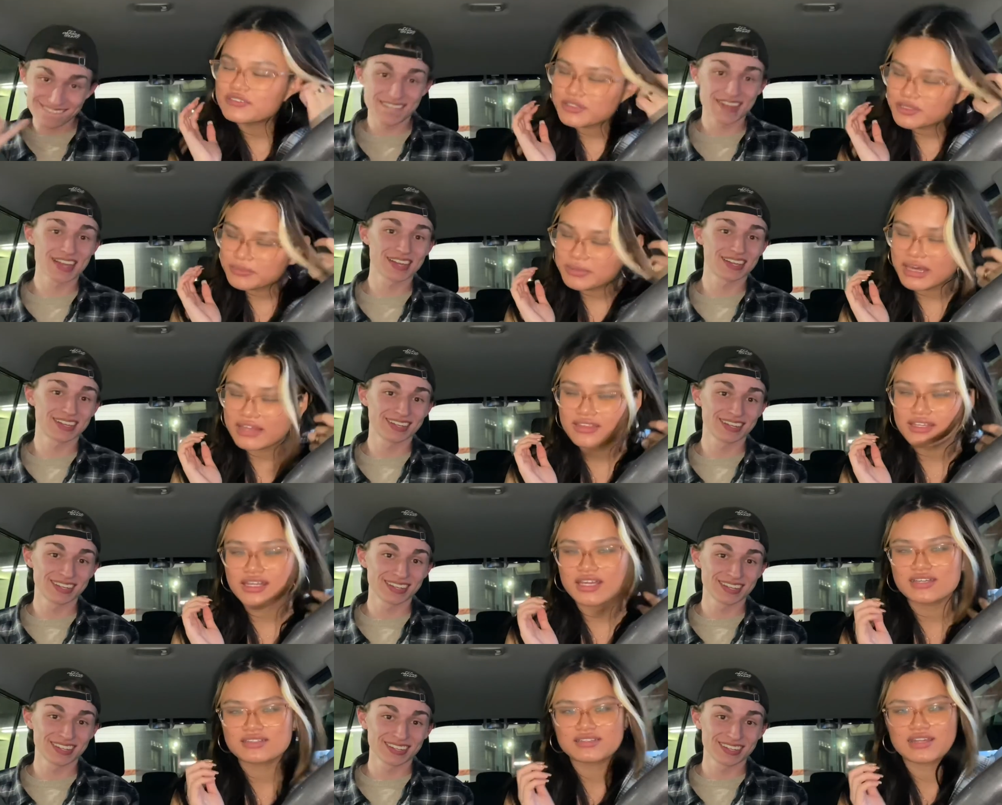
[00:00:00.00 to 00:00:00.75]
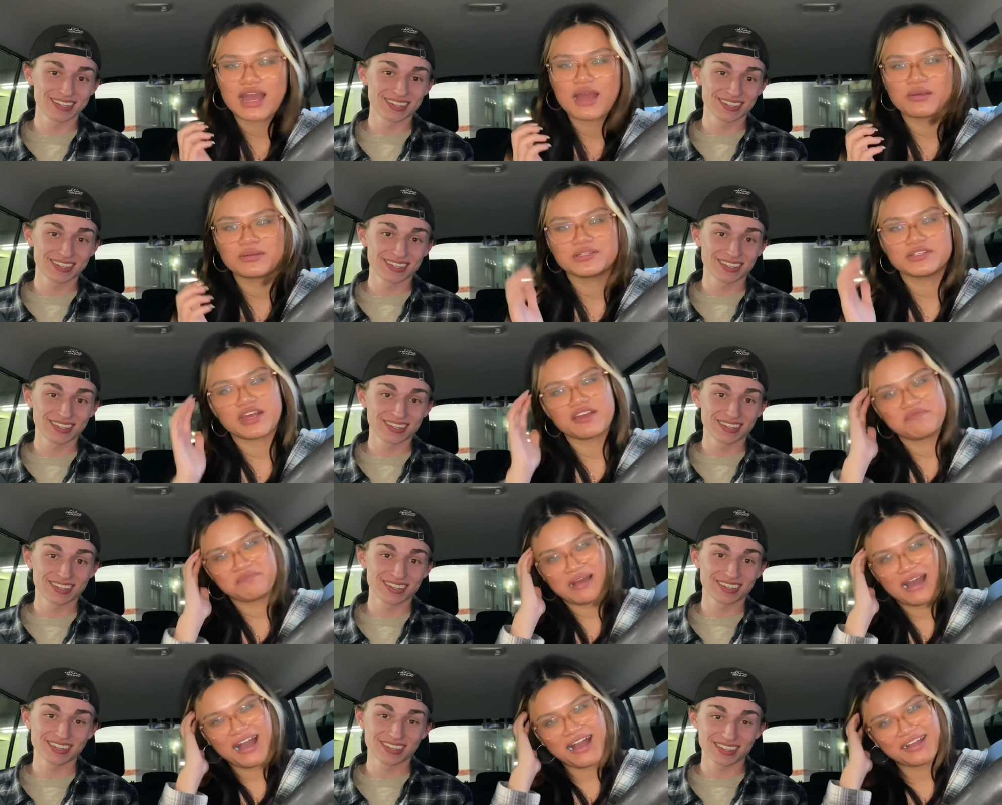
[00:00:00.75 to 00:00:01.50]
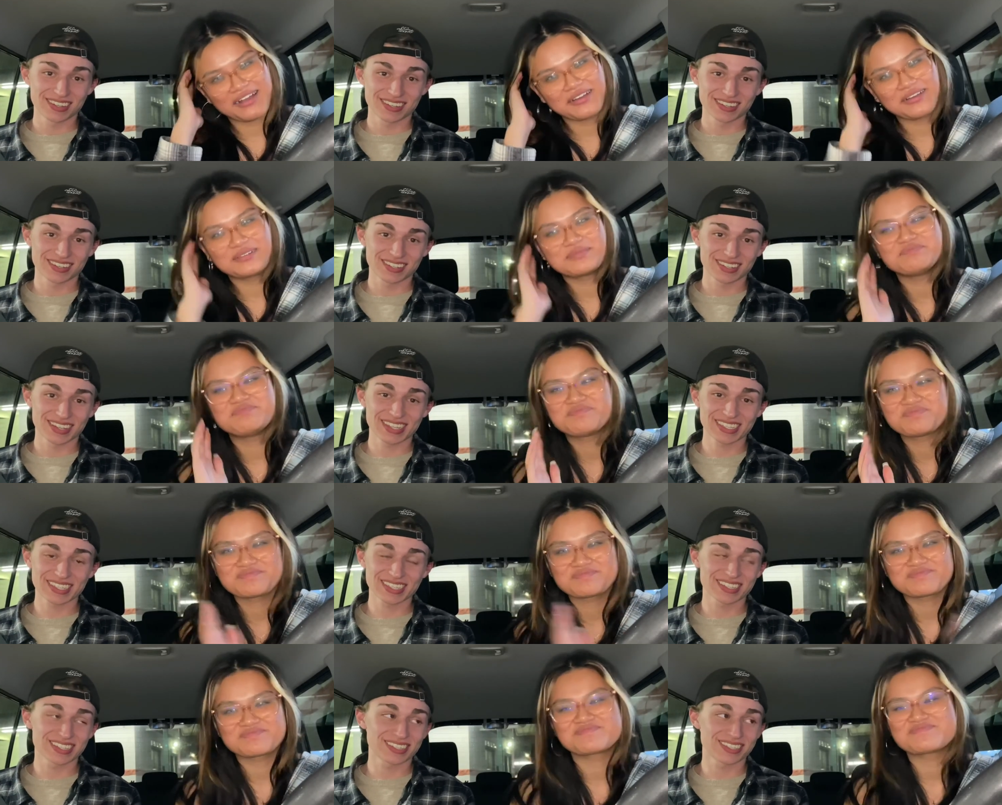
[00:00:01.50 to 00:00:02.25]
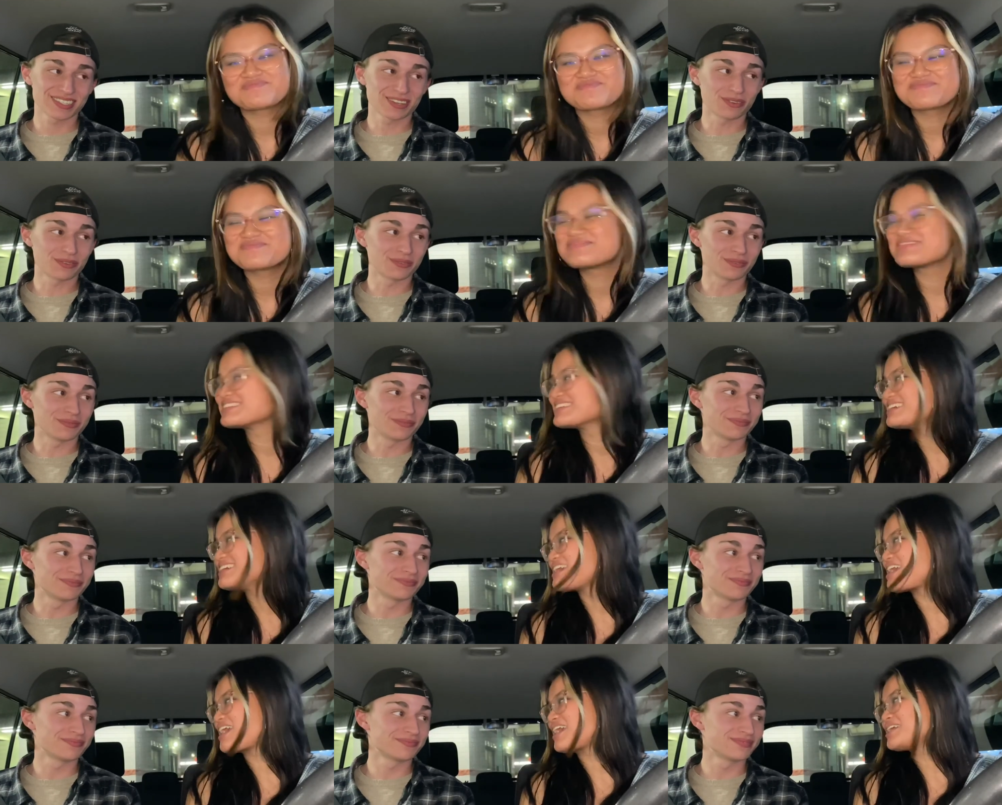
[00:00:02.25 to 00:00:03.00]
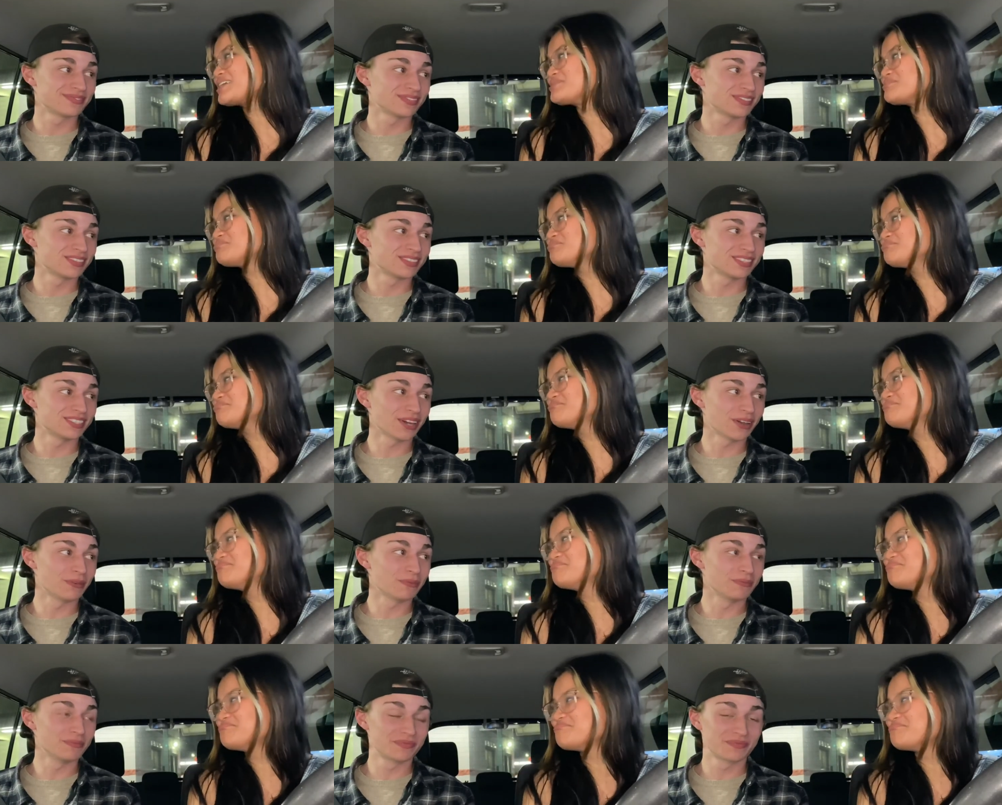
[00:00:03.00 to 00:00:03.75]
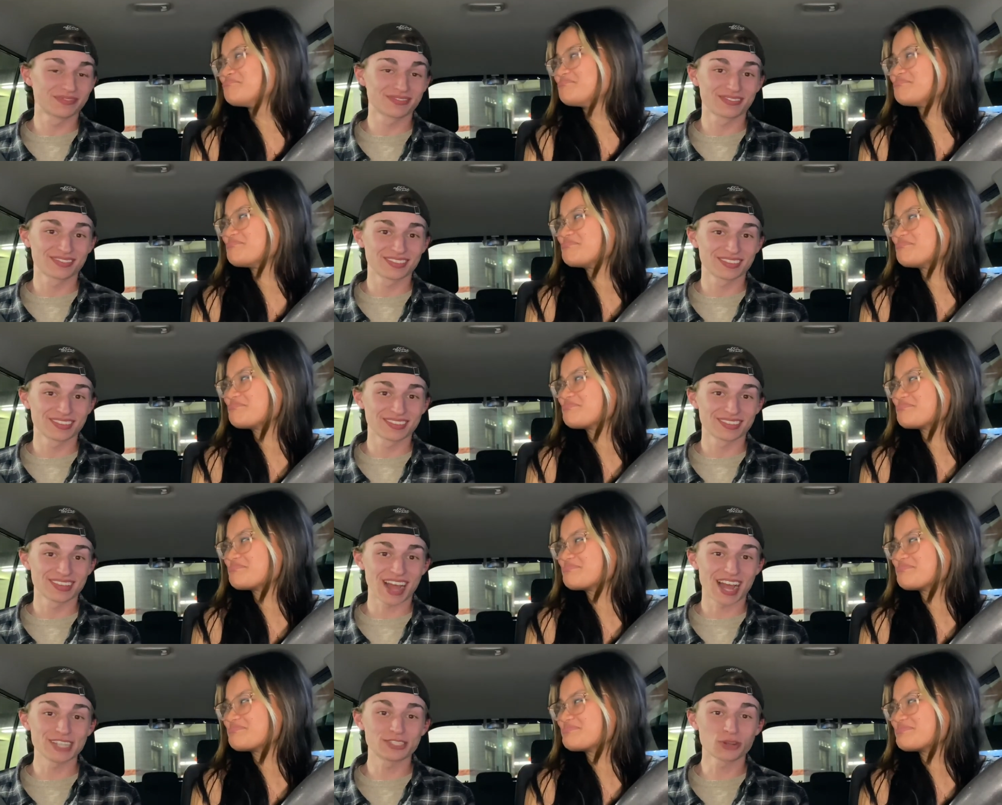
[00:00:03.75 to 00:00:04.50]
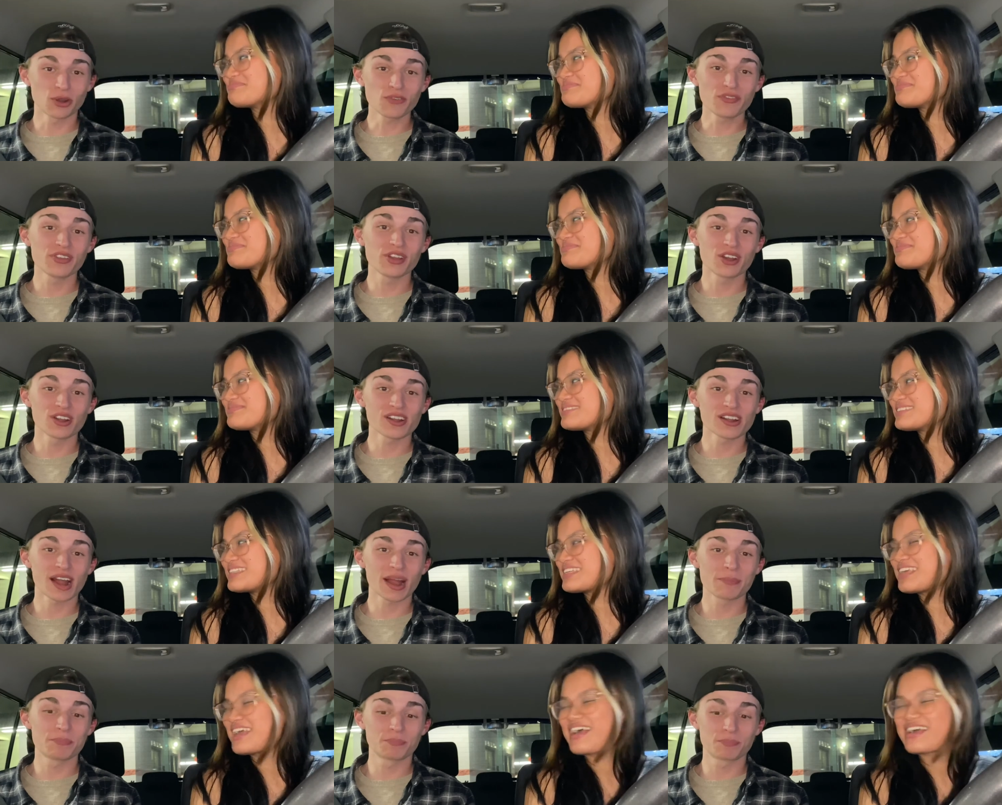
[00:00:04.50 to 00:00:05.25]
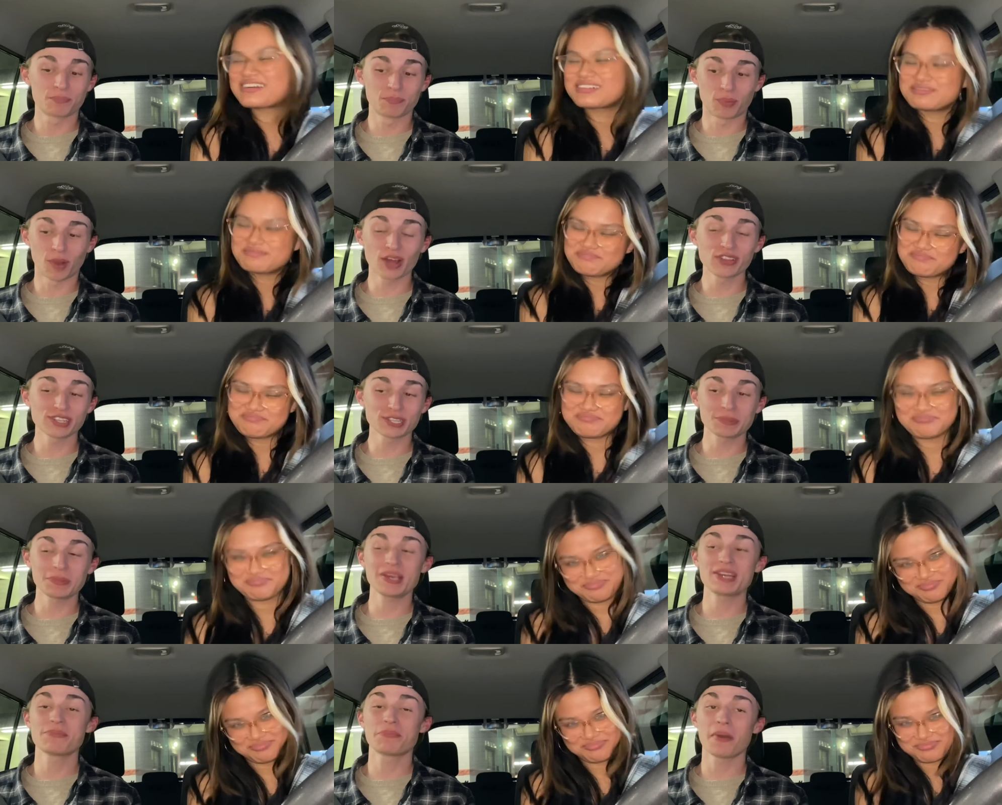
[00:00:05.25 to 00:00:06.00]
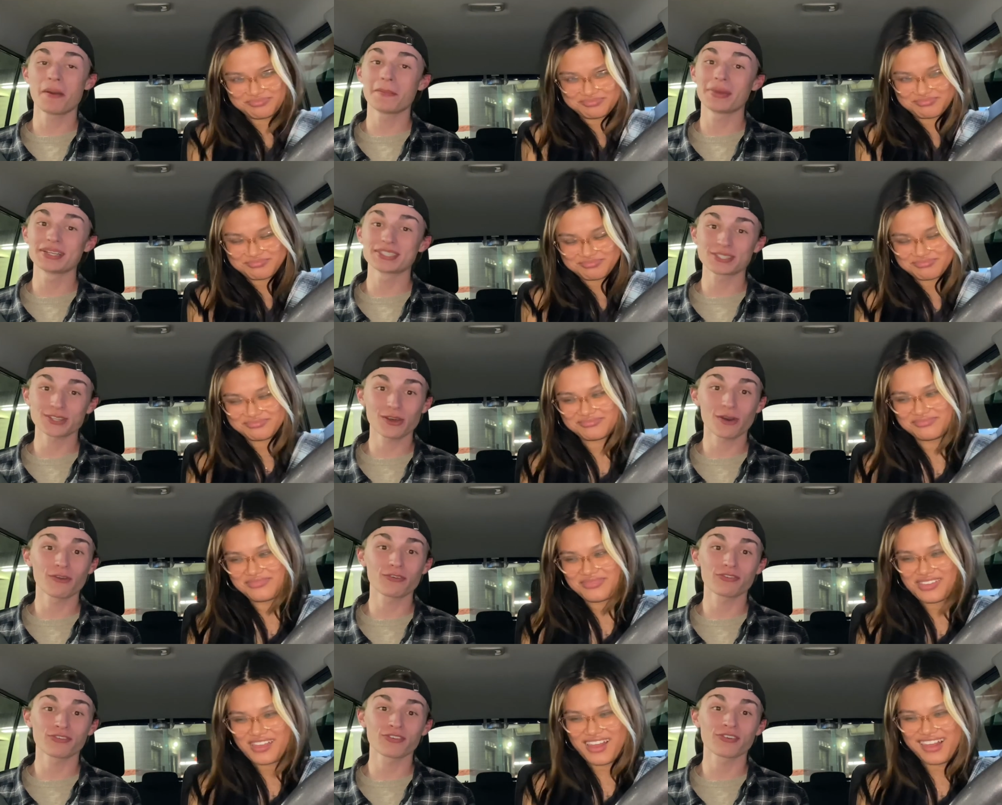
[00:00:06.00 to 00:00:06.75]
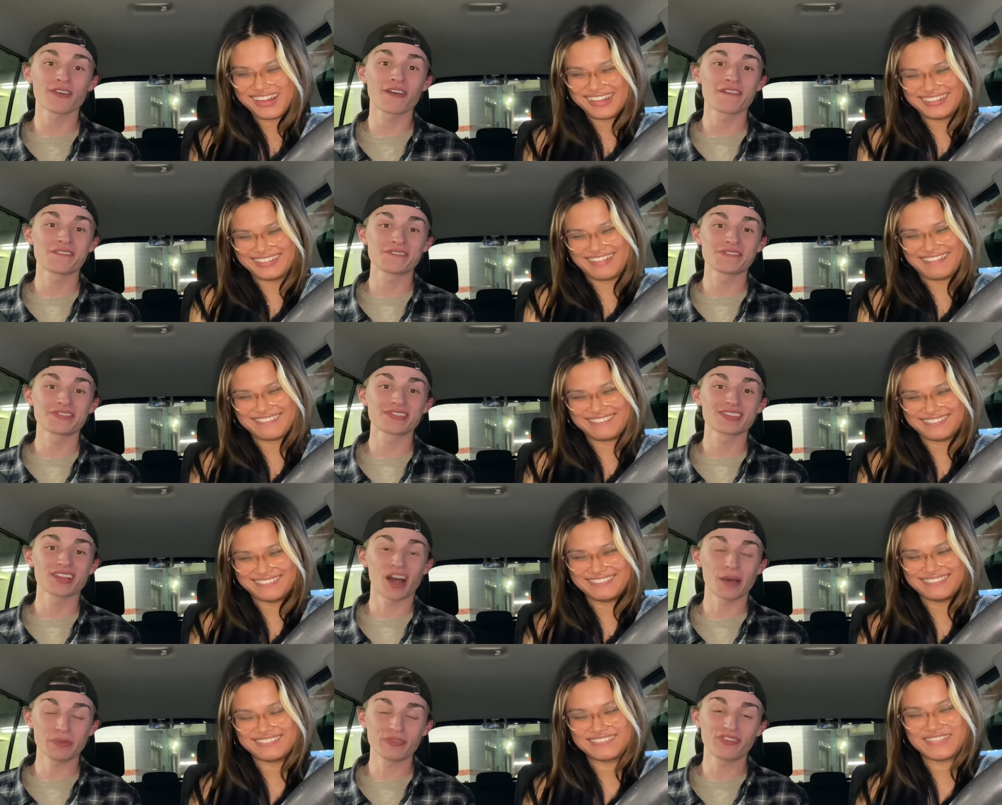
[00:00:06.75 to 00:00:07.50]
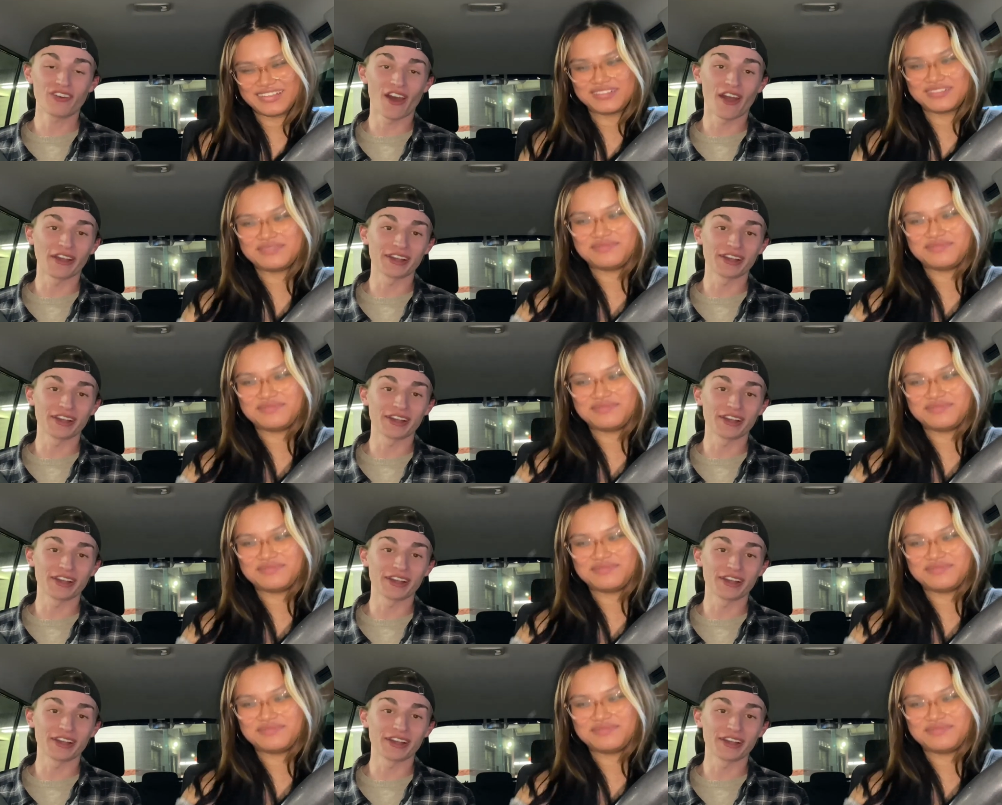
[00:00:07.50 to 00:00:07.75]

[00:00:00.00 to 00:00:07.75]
Speaker 1: bad that he has an hour drive back.
Speaker 2: It's, don't, don't. I drove here, I brought this pain upon myself, I'll be fine.